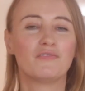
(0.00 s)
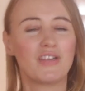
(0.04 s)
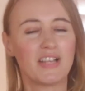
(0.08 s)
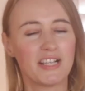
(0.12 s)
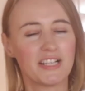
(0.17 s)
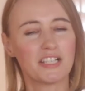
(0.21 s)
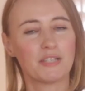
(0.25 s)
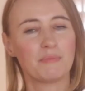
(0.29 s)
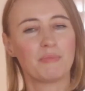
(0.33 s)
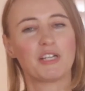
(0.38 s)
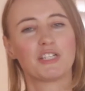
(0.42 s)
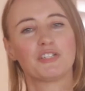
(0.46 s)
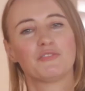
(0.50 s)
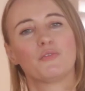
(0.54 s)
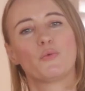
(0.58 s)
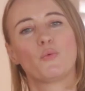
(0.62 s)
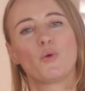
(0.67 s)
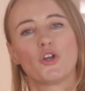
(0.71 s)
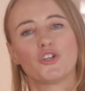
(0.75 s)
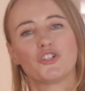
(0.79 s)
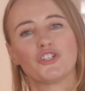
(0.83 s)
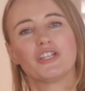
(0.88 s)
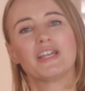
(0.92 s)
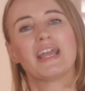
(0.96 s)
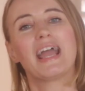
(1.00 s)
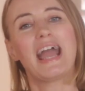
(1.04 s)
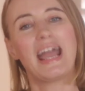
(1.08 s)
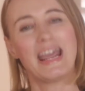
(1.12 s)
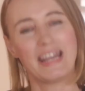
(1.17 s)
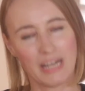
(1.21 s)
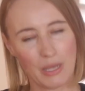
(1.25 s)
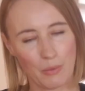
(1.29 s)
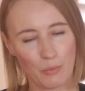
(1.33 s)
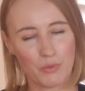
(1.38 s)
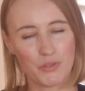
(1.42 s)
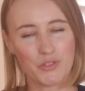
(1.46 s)
Thanks so much for watching,
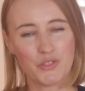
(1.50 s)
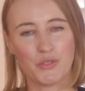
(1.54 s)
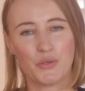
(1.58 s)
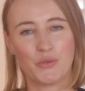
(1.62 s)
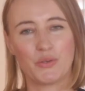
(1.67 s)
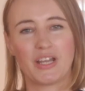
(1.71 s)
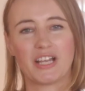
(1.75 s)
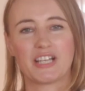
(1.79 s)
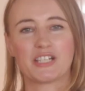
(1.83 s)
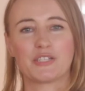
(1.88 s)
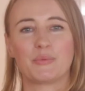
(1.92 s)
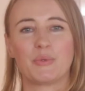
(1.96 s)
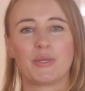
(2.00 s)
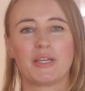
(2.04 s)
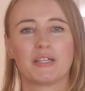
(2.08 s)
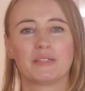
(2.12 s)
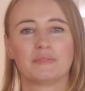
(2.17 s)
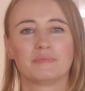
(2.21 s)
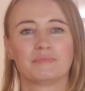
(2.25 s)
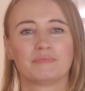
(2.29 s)
and I will see you next week.